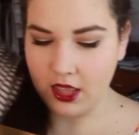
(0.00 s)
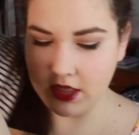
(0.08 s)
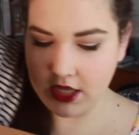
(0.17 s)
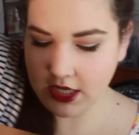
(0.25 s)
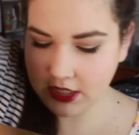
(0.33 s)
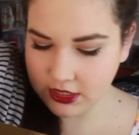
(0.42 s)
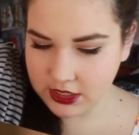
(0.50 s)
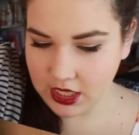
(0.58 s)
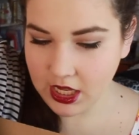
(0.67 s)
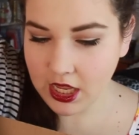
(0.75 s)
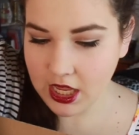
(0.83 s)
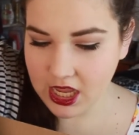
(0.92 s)
This
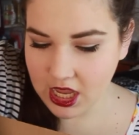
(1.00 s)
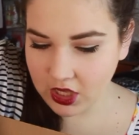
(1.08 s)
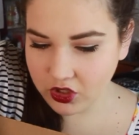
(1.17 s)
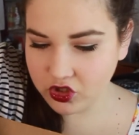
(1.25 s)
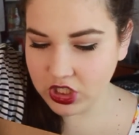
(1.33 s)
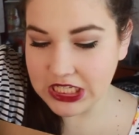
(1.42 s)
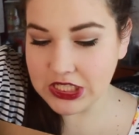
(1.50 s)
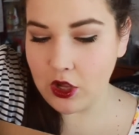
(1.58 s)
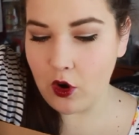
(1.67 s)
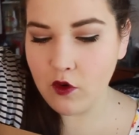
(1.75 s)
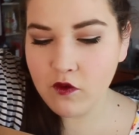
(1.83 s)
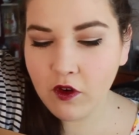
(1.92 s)
ish is
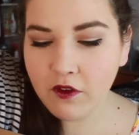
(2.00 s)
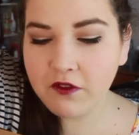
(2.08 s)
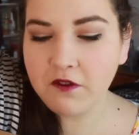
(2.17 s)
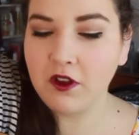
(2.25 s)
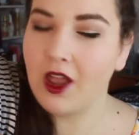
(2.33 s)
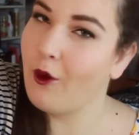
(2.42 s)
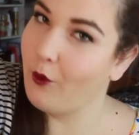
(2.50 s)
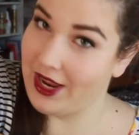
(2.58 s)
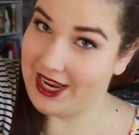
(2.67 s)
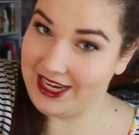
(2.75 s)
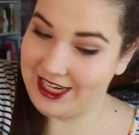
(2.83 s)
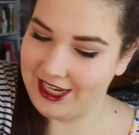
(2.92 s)

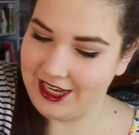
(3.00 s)
overflowing.